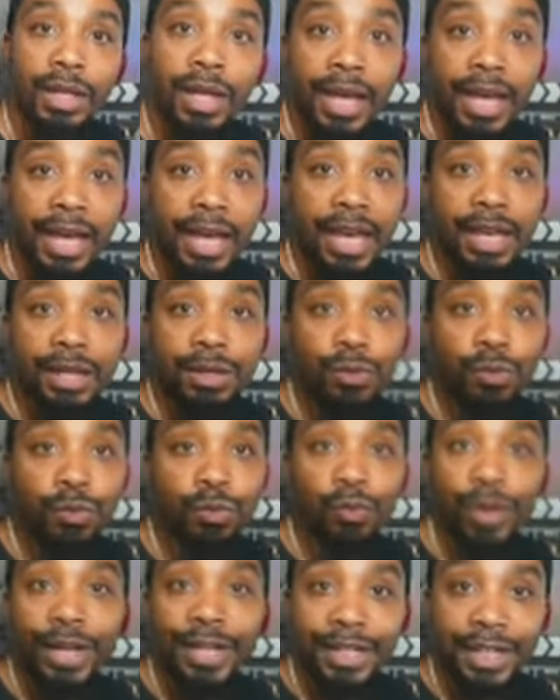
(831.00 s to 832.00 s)
And
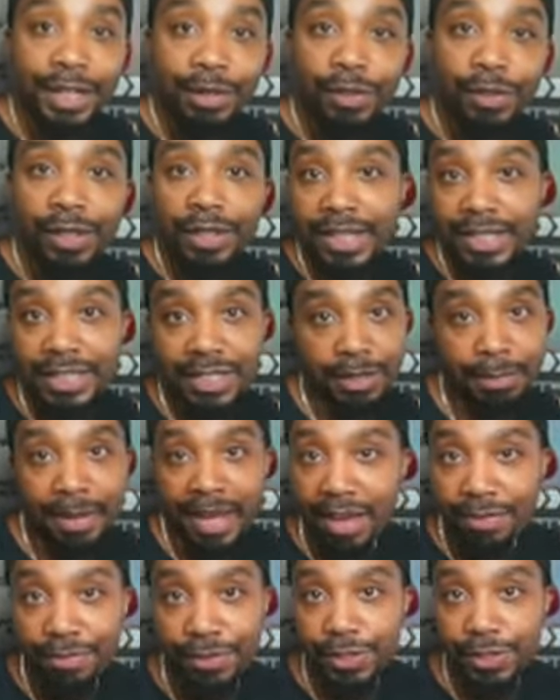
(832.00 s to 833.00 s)
Rhaenyra lets him
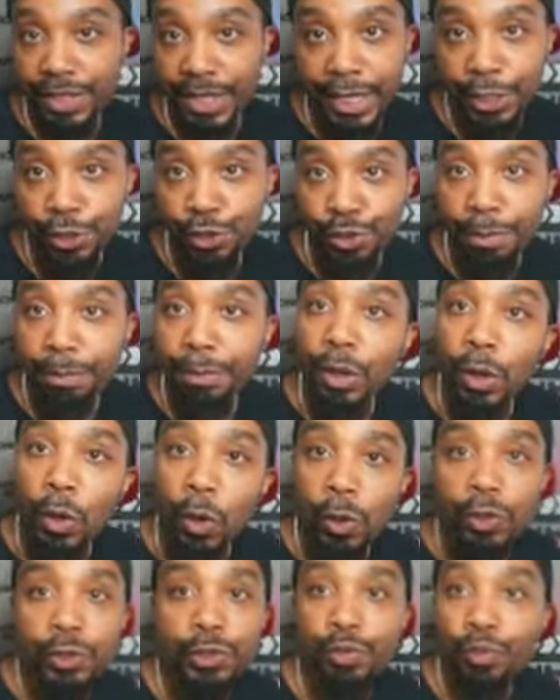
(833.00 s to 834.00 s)
have his tantrum, but
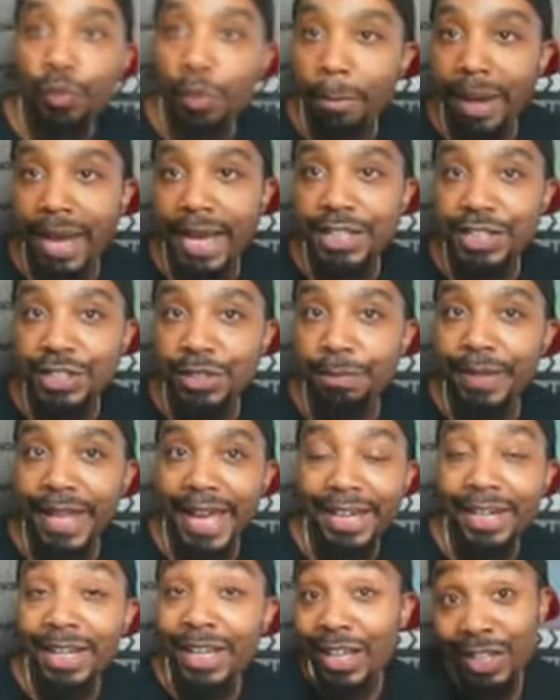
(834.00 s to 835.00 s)
also reminds him
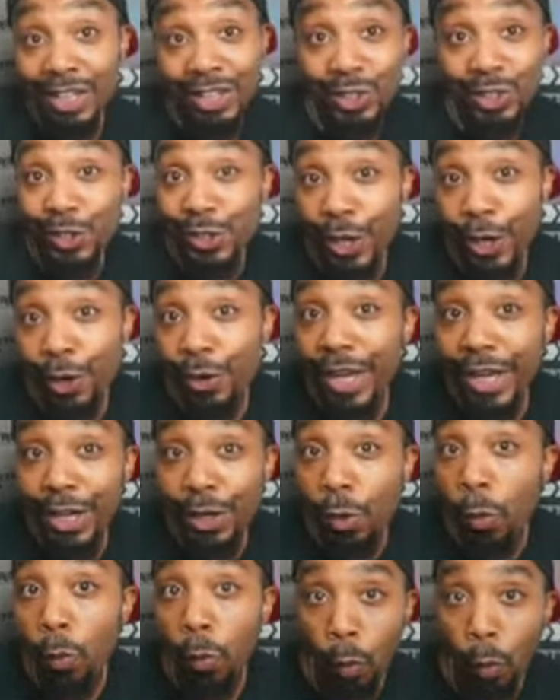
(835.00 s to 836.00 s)
that they're in
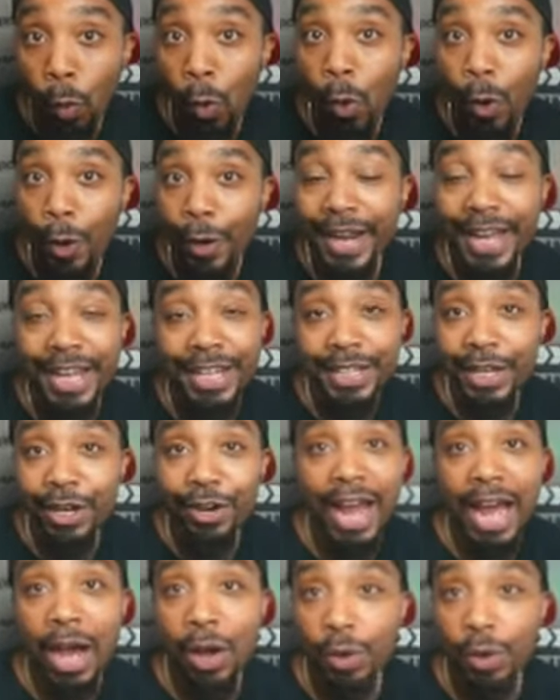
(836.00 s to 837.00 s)
a war and they're
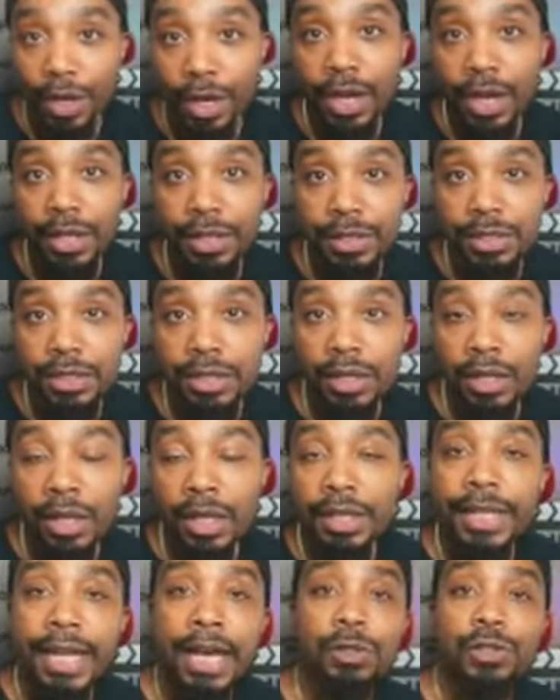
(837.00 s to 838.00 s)
outgunned.
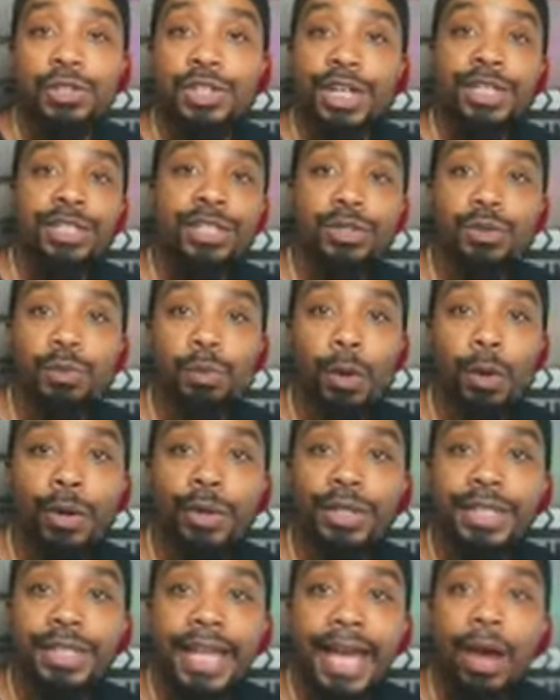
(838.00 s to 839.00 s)
Now, Jace is
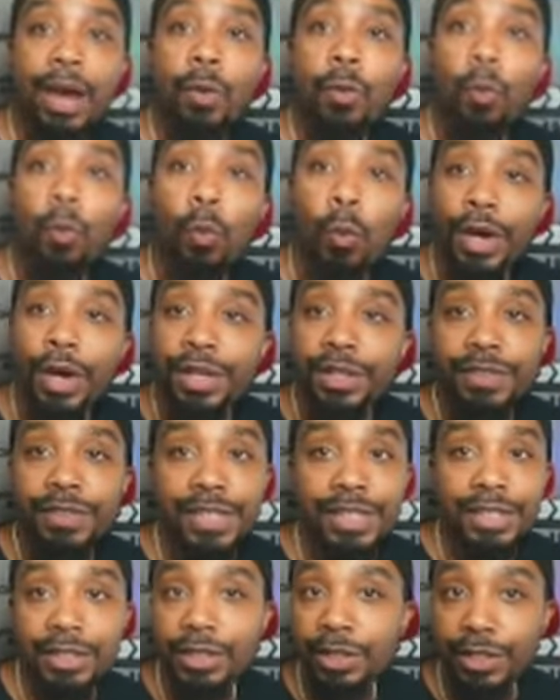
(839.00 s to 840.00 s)
worried that one of
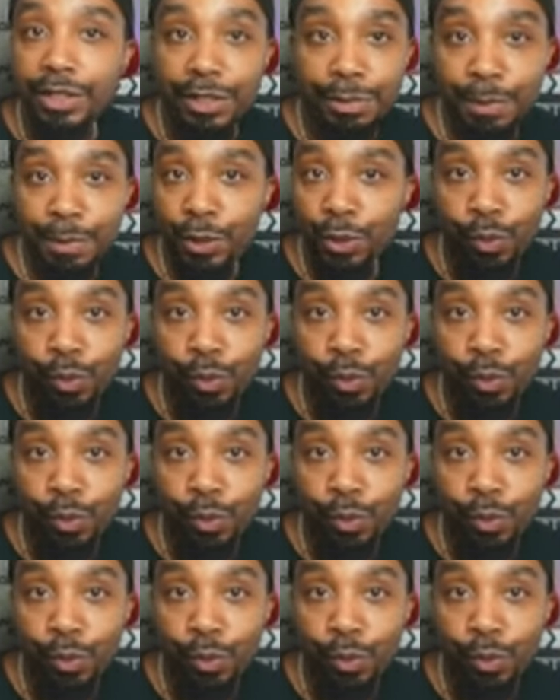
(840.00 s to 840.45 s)
these lickspittle